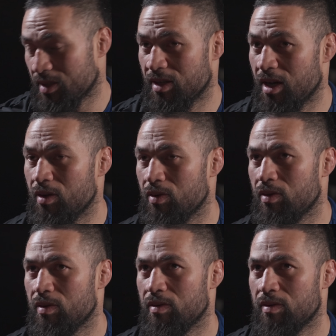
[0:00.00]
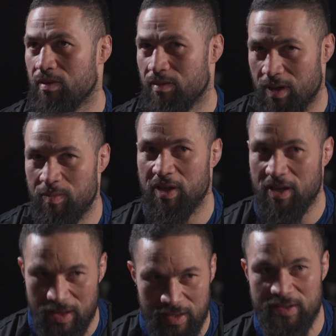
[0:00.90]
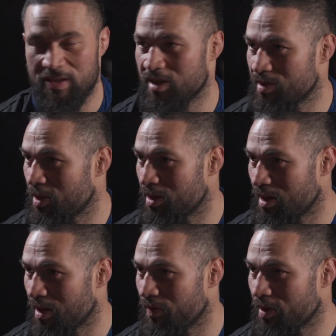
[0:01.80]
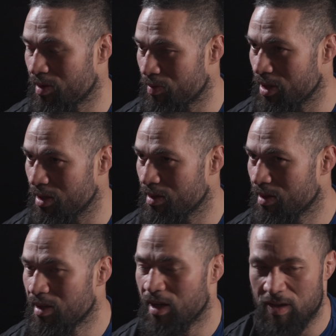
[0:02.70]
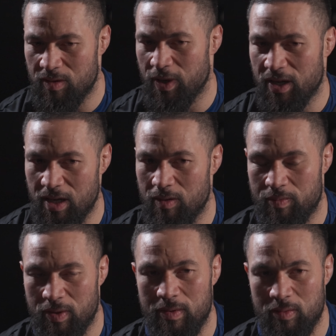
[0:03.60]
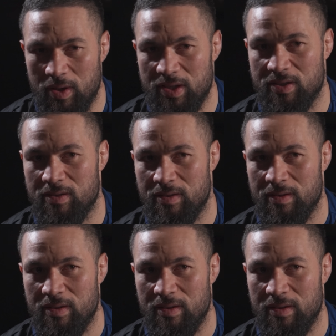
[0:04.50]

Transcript: so now I'm here at this stage of my life and career, and look back now, I probably was